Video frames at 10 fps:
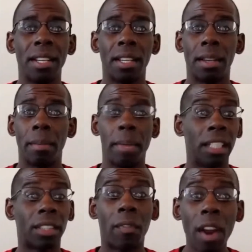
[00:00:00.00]

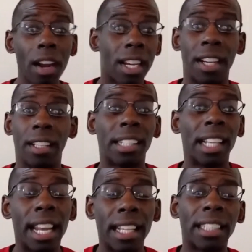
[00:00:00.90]
Minister Farrakhan
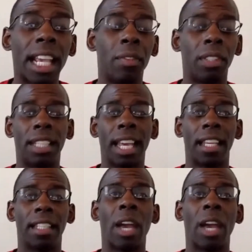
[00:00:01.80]
said at Savior's Day